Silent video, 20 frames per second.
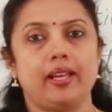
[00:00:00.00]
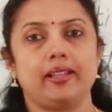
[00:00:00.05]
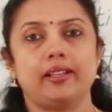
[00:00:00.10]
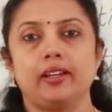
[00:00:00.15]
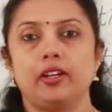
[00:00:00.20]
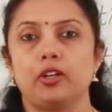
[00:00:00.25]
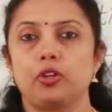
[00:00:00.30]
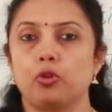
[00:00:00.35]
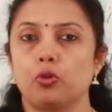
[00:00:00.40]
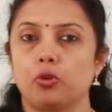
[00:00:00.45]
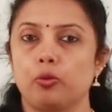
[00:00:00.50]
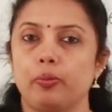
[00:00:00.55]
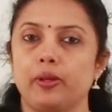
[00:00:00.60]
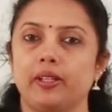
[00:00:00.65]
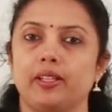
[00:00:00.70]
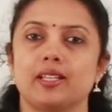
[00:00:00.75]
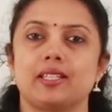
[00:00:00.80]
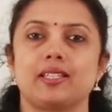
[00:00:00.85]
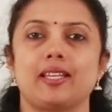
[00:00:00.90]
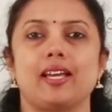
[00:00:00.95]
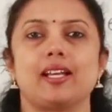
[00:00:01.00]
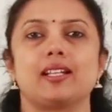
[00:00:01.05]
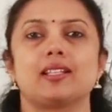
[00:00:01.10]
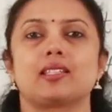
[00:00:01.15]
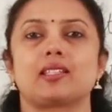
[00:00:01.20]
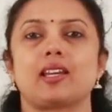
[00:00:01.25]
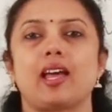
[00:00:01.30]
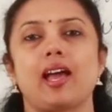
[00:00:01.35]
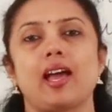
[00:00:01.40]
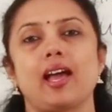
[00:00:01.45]
Either it could be the
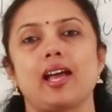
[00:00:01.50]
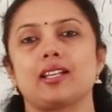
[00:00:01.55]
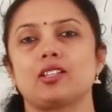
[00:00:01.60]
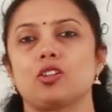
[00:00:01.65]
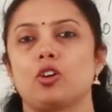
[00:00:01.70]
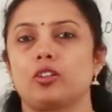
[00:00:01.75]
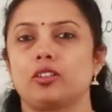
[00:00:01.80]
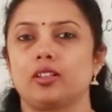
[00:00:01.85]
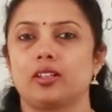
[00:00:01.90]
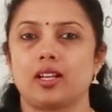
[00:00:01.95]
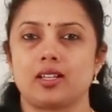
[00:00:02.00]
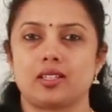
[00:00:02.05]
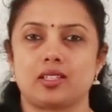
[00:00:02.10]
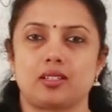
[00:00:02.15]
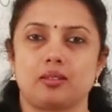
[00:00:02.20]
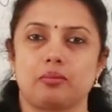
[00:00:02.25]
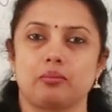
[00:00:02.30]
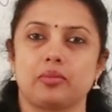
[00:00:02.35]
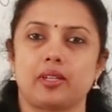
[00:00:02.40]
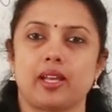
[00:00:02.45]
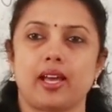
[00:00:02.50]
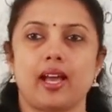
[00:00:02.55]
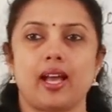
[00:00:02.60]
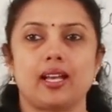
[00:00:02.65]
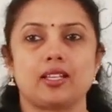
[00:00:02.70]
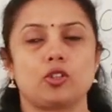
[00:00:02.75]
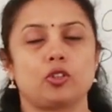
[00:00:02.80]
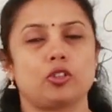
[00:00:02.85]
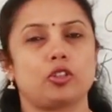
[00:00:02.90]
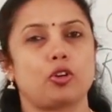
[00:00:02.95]
sales tax or the custom
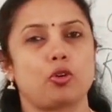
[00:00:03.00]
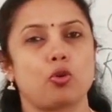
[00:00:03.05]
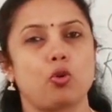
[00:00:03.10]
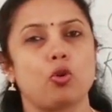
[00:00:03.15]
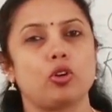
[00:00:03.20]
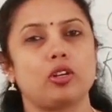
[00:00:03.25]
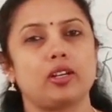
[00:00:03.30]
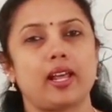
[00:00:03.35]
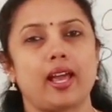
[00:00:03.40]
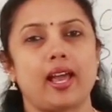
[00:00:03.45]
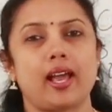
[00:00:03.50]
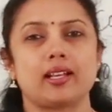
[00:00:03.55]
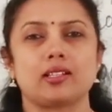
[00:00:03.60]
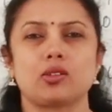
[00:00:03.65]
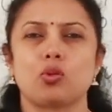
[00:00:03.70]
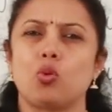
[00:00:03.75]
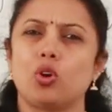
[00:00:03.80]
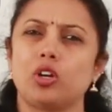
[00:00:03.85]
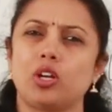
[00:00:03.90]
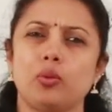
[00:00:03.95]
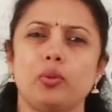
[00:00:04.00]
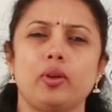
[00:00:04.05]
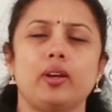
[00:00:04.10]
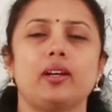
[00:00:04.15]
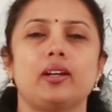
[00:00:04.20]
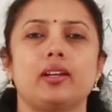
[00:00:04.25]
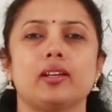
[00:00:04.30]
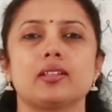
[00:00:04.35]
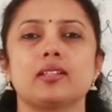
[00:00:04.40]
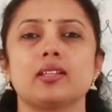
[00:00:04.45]
tax or the road tax or whatever
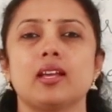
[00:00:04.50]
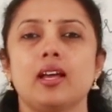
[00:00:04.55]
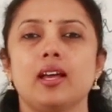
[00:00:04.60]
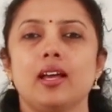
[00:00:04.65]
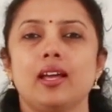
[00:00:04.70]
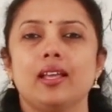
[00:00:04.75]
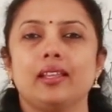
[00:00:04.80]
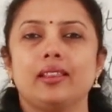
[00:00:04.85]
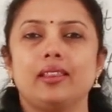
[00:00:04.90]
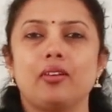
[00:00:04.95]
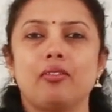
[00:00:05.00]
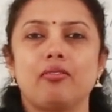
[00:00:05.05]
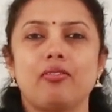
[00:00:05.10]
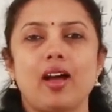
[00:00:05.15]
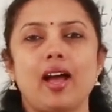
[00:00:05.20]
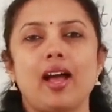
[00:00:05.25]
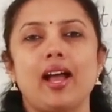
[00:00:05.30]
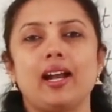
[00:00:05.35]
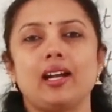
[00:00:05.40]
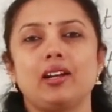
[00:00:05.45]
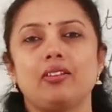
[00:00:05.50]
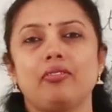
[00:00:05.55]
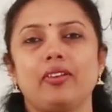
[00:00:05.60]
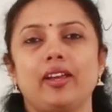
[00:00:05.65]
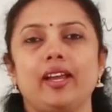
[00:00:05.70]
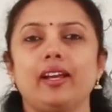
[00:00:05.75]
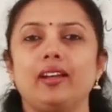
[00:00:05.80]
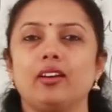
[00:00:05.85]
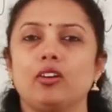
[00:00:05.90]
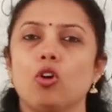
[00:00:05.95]
it is, the VAT,
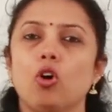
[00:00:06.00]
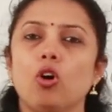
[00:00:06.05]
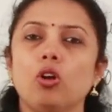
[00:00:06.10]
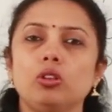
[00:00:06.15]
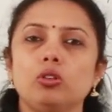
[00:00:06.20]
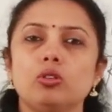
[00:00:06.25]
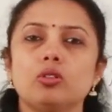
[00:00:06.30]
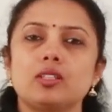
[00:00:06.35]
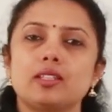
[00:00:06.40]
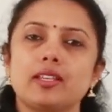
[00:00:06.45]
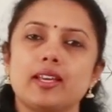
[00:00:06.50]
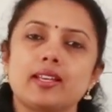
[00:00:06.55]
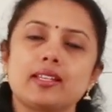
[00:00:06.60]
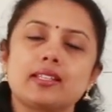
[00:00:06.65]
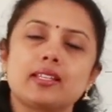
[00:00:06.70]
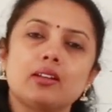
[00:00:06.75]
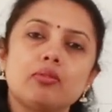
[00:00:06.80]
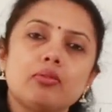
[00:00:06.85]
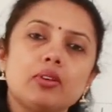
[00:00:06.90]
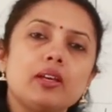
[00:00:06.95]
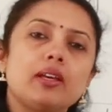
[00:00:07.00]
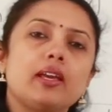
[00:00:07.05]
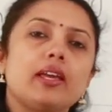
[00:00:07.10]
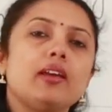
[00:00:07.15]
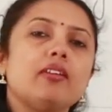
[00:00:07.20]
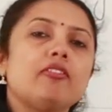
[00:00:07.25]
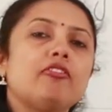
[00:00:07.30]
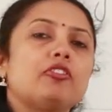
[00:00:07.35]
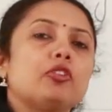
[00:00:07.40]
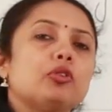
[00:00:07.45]
weight and all those things that we
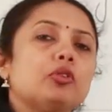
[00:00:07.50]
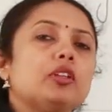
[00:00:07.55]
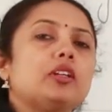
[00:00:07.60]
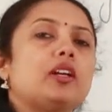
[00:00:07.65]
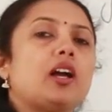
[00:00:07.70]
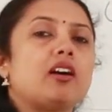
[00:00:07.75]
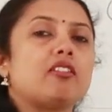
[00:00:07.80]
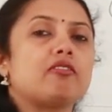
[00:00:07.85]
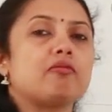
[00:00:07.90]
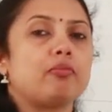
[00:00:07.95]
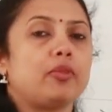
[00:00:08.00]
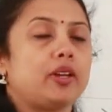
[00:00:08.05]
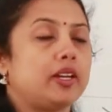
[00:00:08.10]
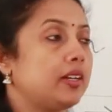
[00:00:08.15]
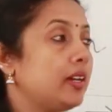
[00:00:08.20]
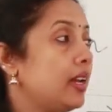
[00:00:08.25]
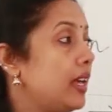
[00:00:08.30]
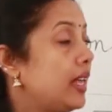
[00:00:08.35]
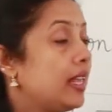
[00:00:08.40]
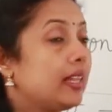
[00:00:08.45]
give to the government.